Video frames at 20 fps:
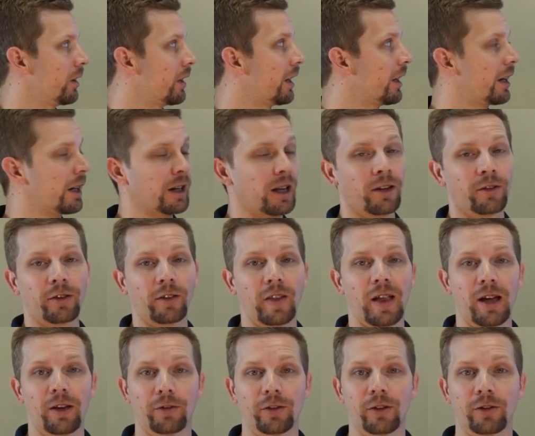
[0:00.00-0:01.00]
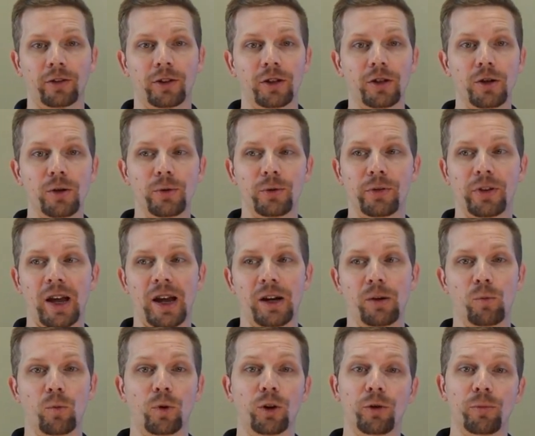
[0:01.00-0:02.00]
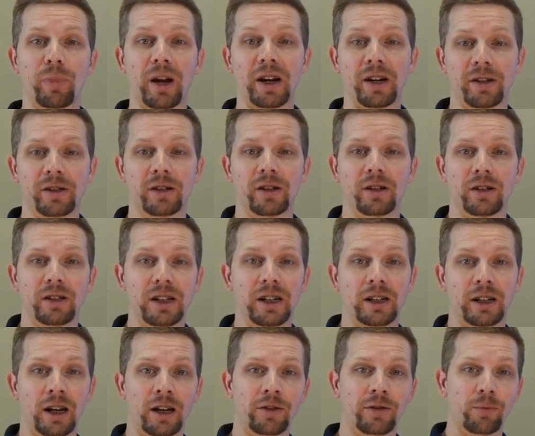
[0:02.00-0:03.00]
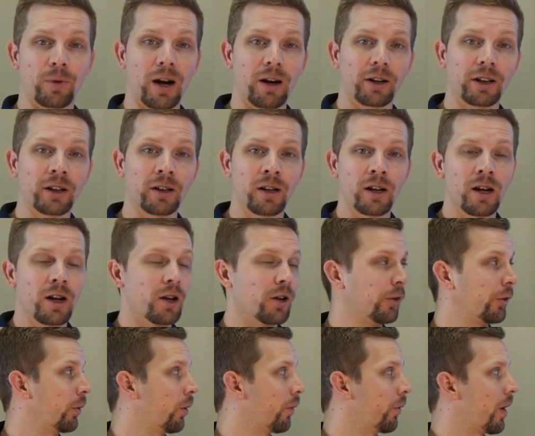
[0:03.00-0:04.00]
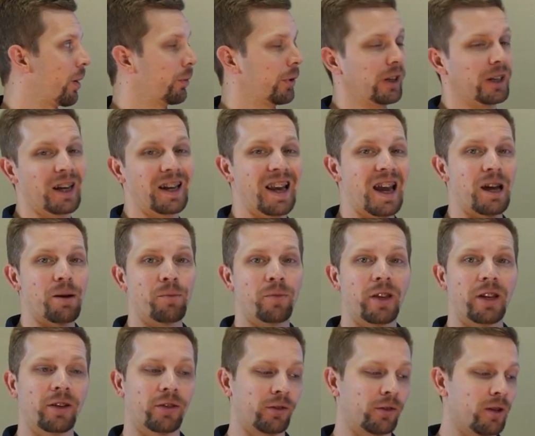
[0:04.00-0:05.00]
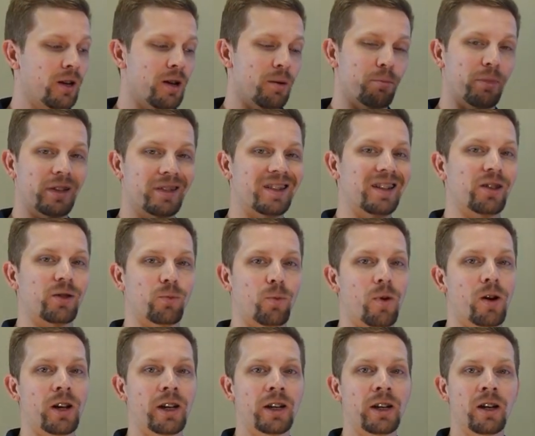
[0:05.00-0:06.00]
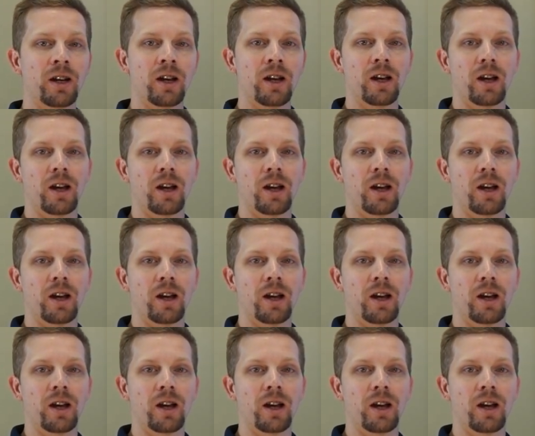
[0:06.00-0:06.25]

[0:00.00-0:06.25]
DDNS allows us to use a word-based DNS routing. So if I wanted to name this business1